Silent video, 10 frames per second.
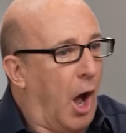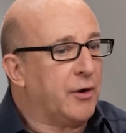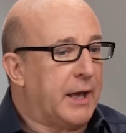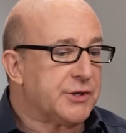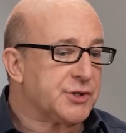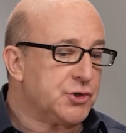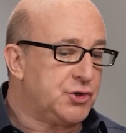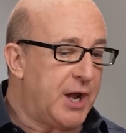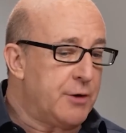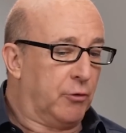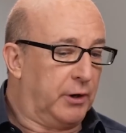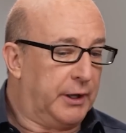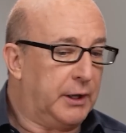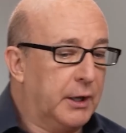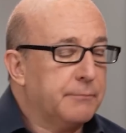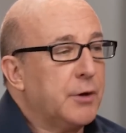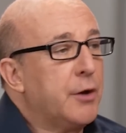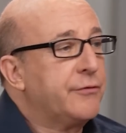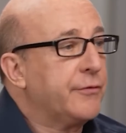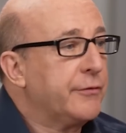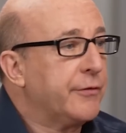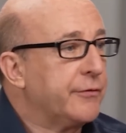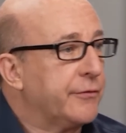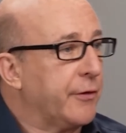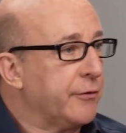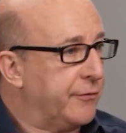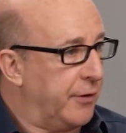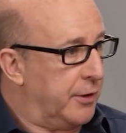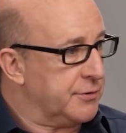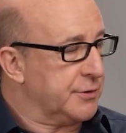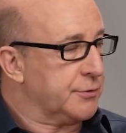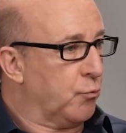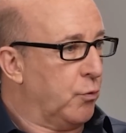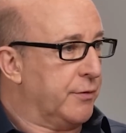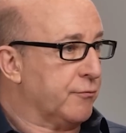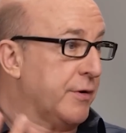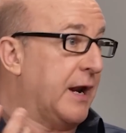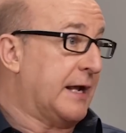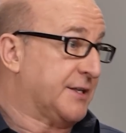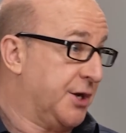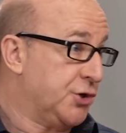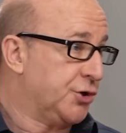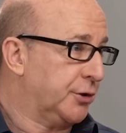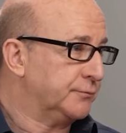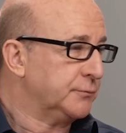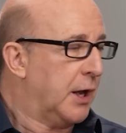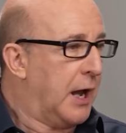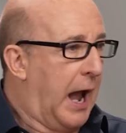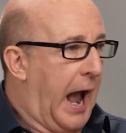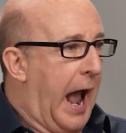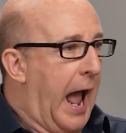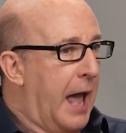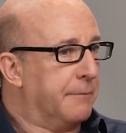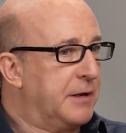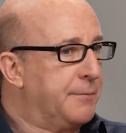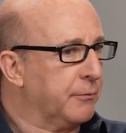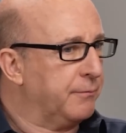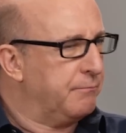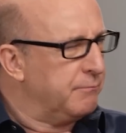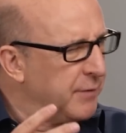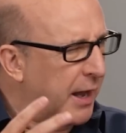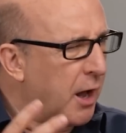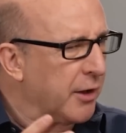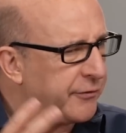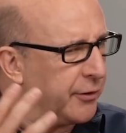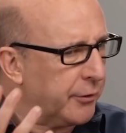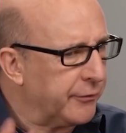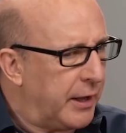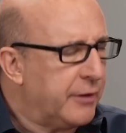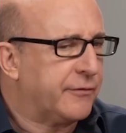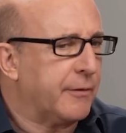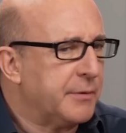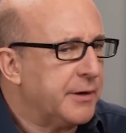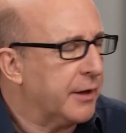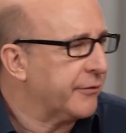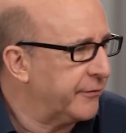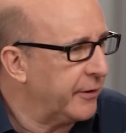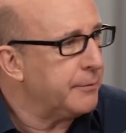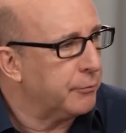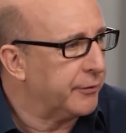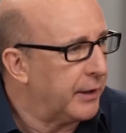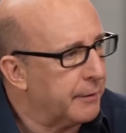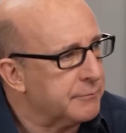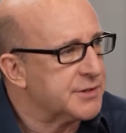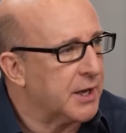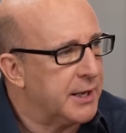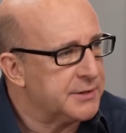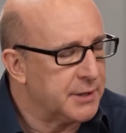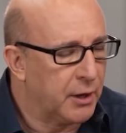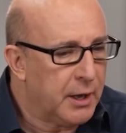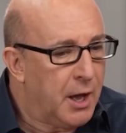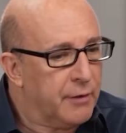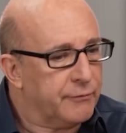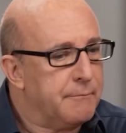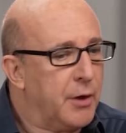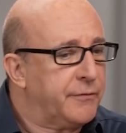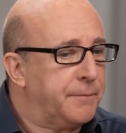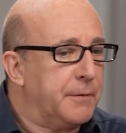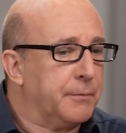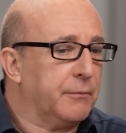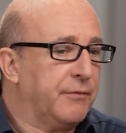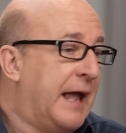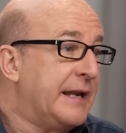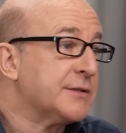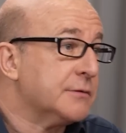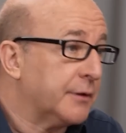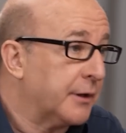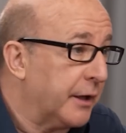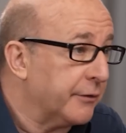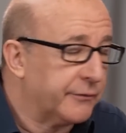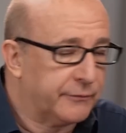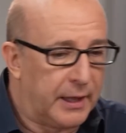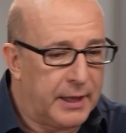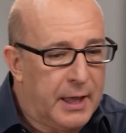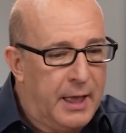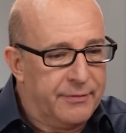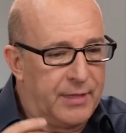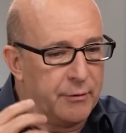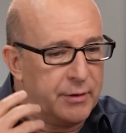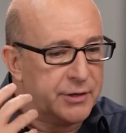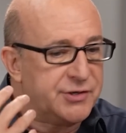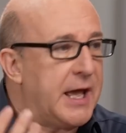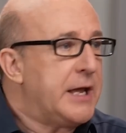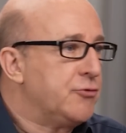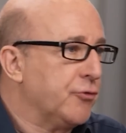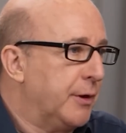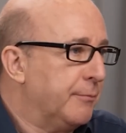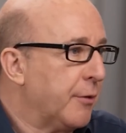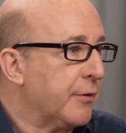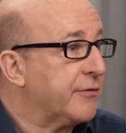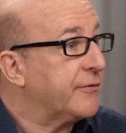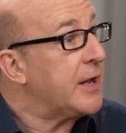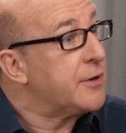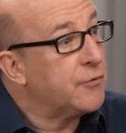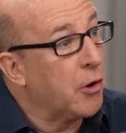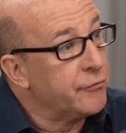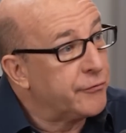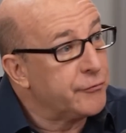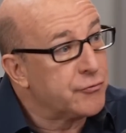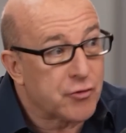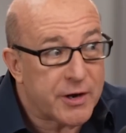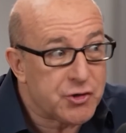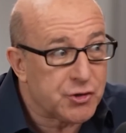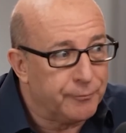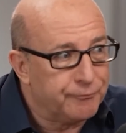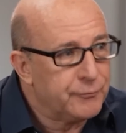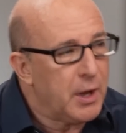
Okay, so generally, hypnosis is associated with relaxation. And people, they ask, is somebody asleep when they're hypnotized? Now, for most people, that isn't the case. They're in a daydream. They're in a state of concentration.